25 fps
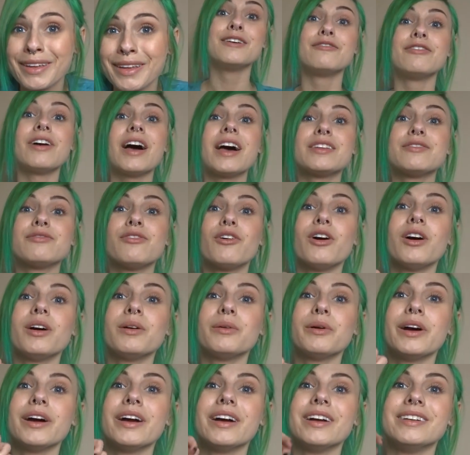Fast
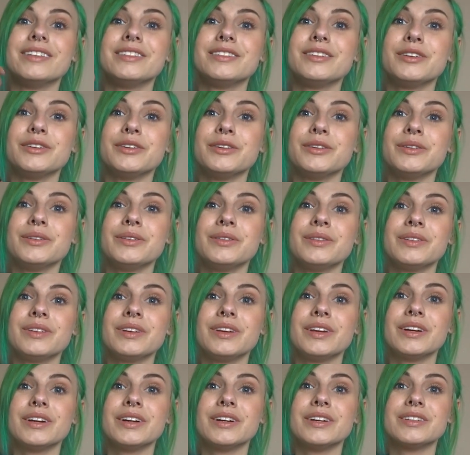forward 2
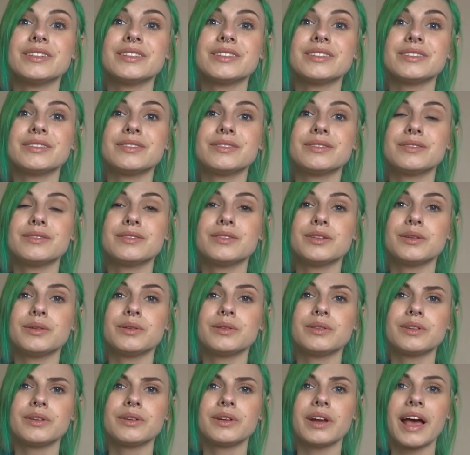years. Two
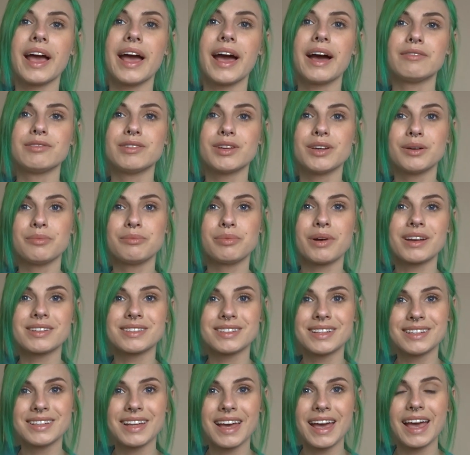and a half to
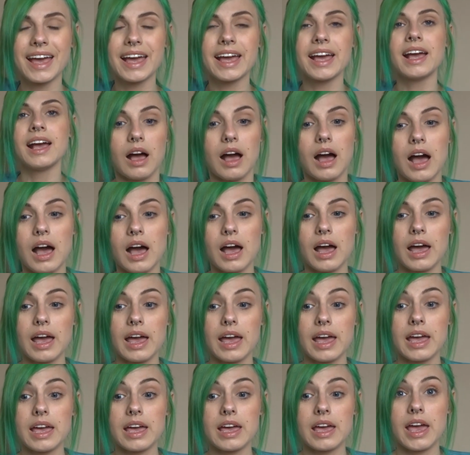present day.
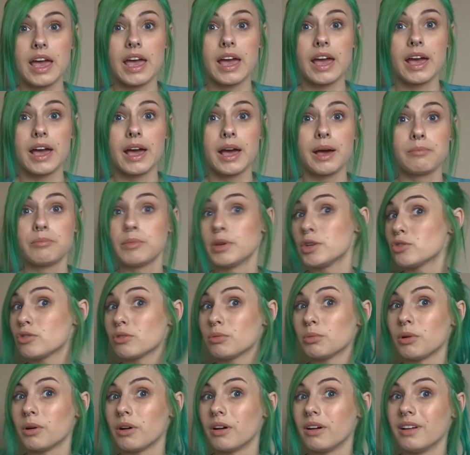I am
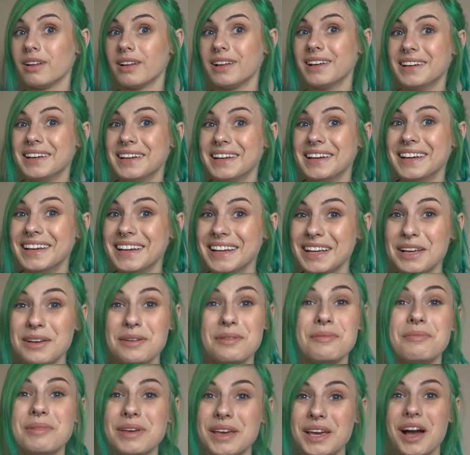miserable,
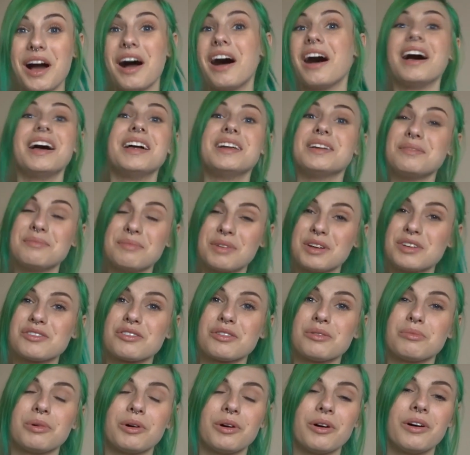beyond
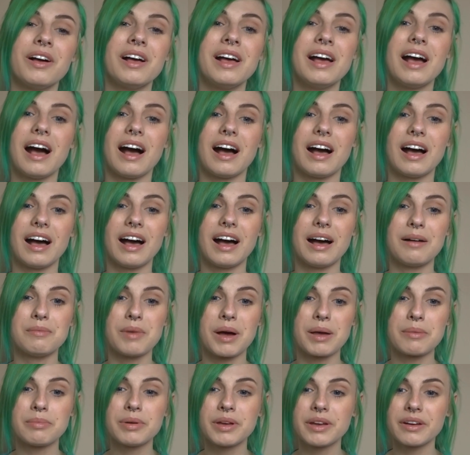miserable.
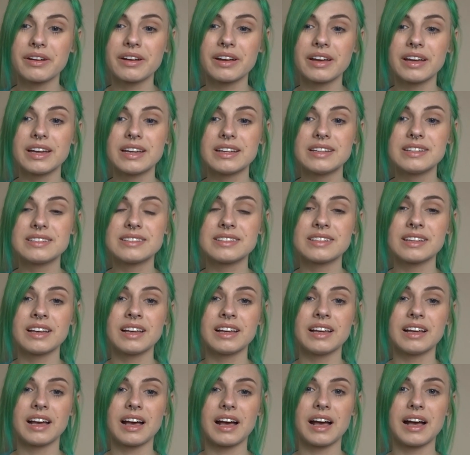My periods
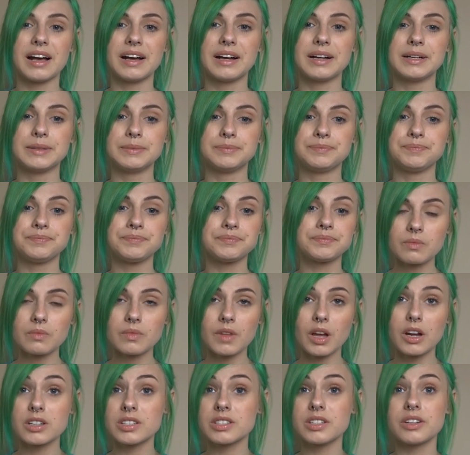
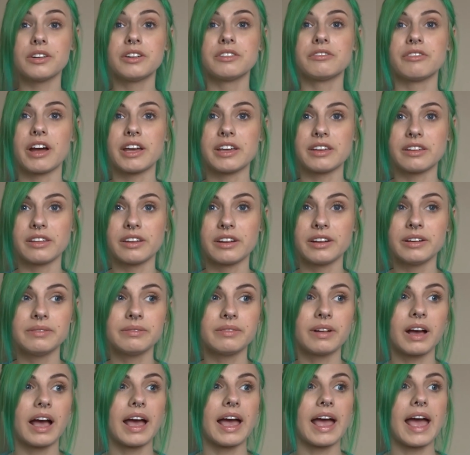are still irregular.
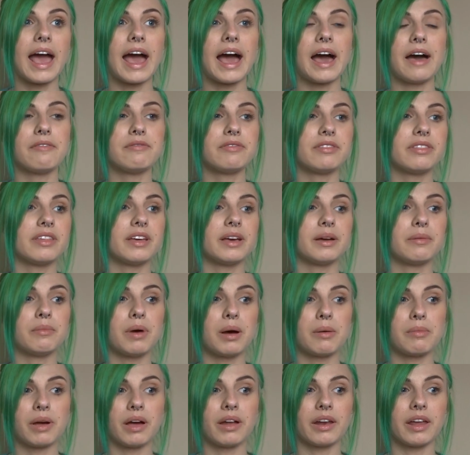I have them
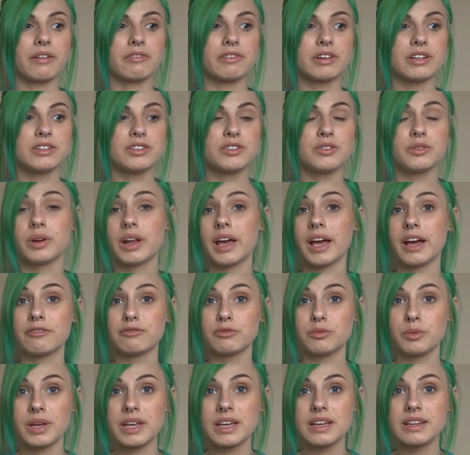about every
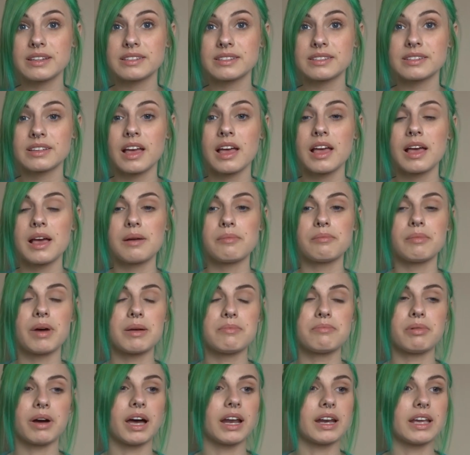2.5 weeks. My
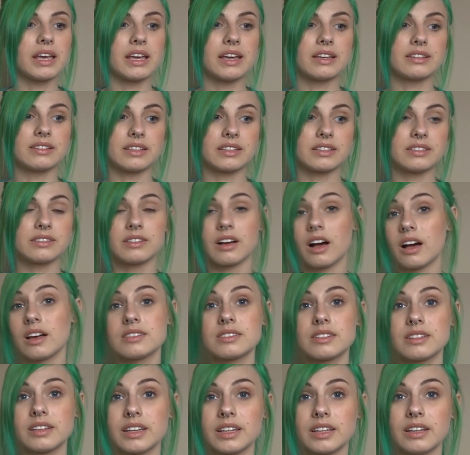body is
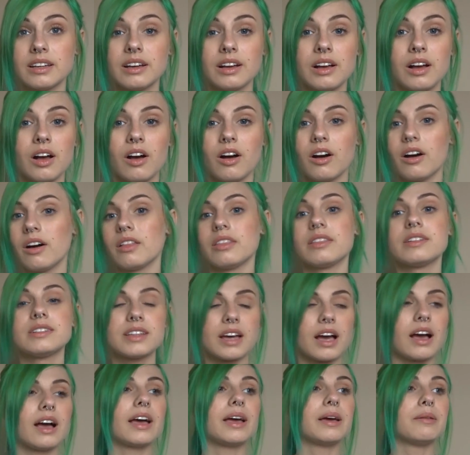exhausted all the
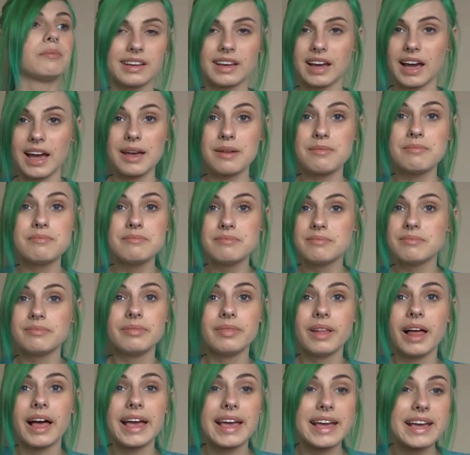time. I'm
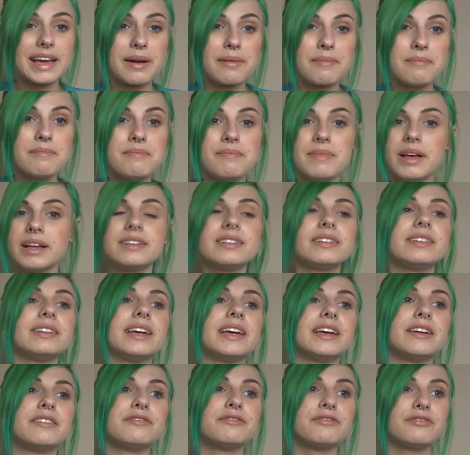like
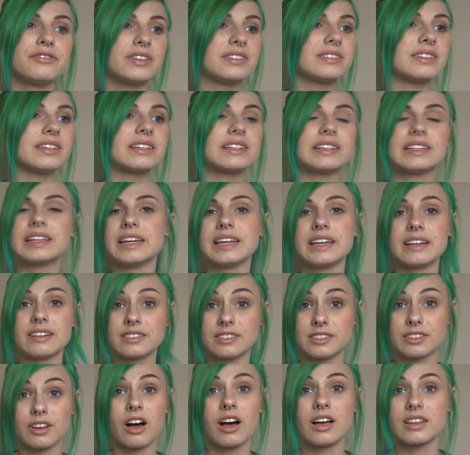mentally and physically
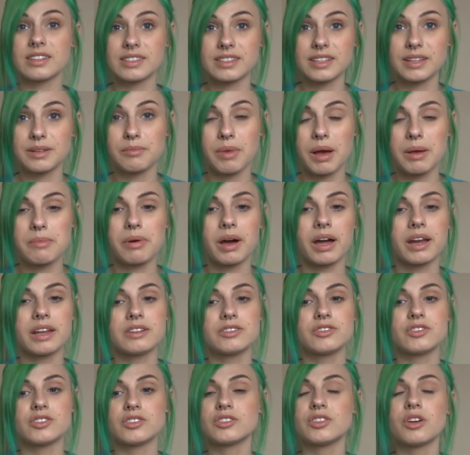exhausted. My body
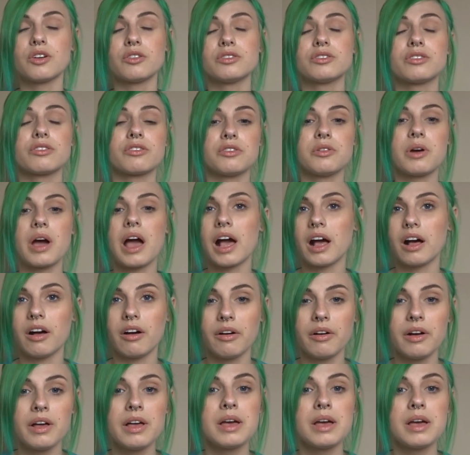just goes through hell.